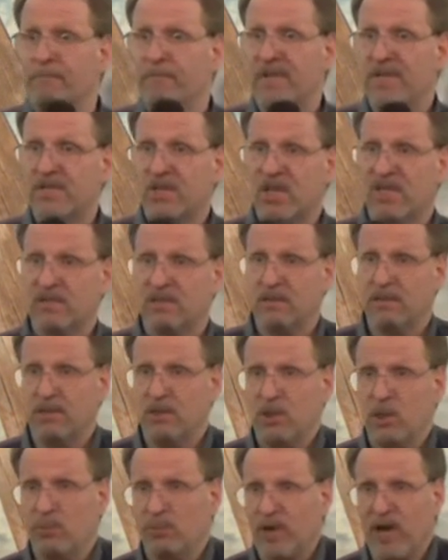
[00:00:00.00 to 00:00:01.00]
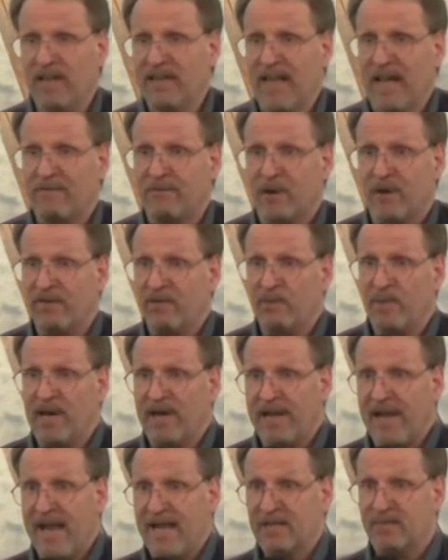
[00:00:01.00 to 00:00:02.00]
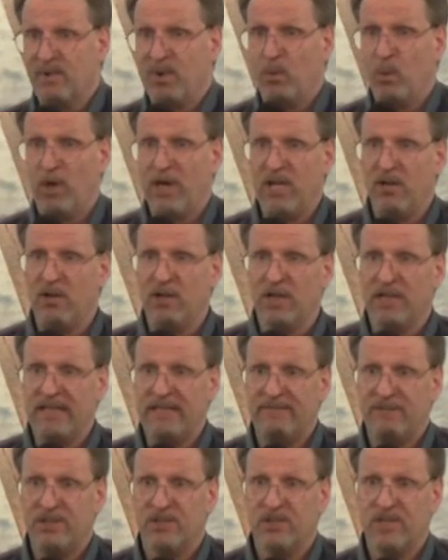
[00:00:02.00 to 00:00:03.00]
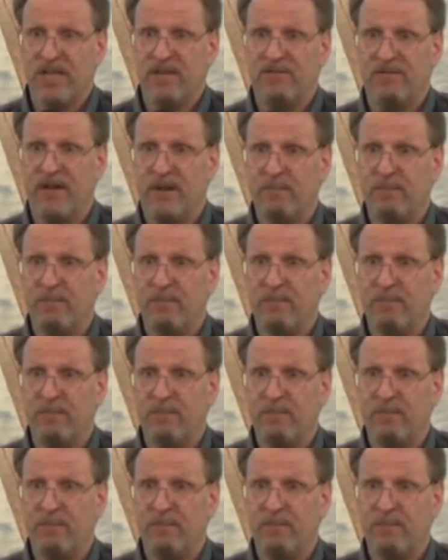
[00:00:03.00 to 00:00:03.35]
He said, you pray a lot for everybody else, but when are you going to lift yourself